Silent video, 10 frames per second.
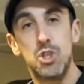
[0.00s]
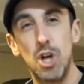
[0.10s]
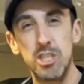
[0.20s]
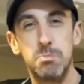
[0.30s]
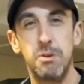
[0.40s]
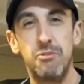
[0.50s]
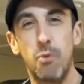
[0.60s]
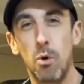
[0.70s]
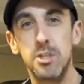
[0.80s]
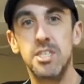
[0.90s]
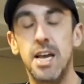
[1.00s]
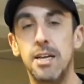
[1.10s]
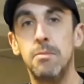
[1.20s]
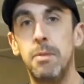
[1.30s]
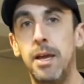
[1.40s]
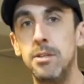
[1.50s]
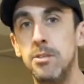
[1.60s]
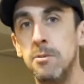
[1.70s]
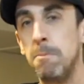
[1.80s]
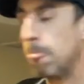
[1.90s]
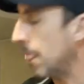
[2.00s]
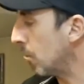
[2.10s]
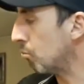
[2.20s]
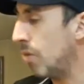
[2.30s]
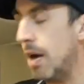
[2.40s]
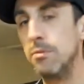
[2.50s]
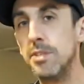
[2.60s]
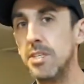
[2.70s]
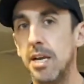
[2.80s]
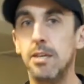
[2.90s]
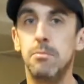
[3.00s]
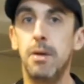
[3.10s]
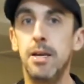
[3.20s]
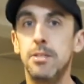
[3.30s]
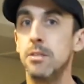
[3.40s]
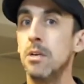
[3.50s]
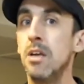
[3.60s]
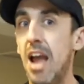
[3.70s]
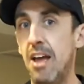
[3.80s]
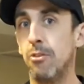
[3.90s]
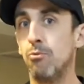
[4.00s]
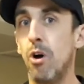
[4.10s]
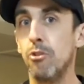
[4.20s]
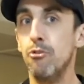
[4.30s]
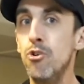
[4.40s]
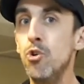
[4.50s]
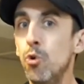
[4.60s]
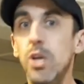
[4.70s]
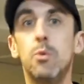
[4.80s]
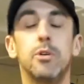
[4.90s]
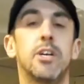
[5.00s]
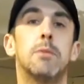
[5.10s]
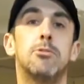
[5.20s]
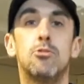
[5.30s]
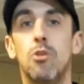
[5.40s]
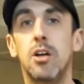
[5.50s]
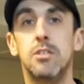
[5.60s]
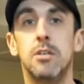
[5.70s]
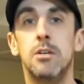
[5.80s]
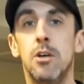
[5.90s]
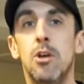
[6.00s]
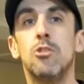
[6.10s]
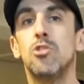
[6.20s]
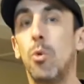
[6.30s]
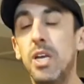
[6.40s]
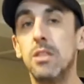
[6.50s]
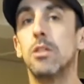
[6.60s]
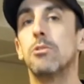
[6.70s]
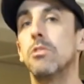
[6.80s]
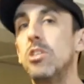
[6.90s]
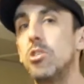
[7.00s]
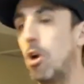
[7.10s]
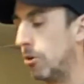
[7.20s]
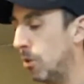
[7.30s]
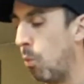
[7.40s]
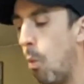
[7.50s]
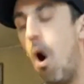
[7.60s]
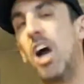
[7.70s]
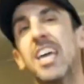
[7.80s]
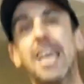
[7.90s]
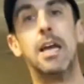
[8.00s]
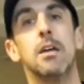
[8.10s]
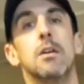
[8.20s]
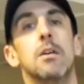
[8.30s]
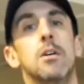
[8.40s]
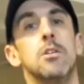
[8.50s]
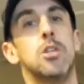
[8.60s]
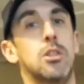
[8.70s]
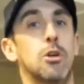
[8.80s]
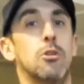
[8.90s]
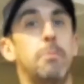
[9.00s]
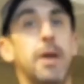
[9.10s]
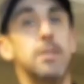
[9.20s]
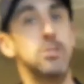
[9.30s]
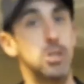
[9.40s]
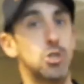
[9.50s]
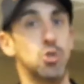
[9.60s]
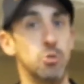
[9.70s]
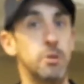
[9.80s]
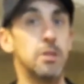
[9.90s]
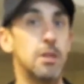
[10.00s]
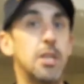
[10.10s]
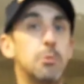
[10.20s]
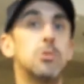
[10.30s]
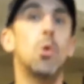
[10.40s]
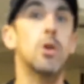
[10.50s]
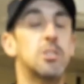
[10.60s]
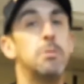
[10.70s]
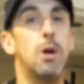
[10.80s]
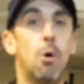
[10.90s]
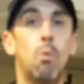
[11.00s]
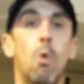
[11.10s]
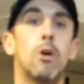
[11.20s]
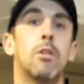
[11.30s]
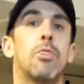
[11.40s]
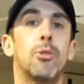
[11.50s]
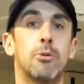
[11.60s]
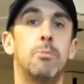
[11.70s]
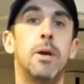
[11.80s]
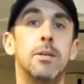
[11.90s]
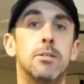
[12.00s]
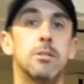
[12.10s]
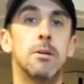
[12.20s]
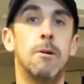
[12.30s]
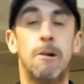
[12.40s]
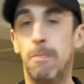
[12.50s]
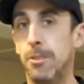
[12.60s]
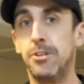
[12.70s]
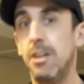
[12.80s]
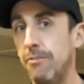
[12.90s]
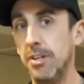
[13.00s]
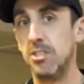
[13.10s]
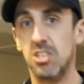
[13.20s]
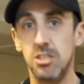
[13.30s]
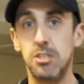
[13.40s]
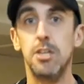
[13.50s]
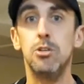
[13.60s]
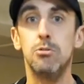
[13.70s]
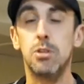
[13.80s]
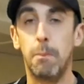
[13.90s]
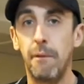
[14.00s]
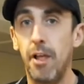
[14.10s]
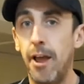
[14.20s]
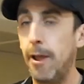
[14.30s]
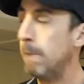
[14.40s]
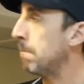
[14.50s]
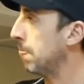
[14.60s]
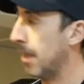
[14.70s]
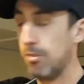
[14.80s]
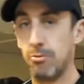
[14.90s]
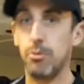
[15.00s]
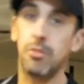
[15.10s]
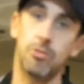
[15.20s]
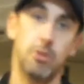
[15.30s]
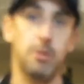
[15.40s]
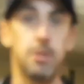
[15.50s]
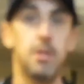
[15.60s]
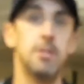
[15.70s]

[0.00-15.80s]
just before second base, round second base, and the runner knew he was obstructed, so he literally started walking to third base, assuming that he was going to be awarded third base. The defense continued to play. They threw to third,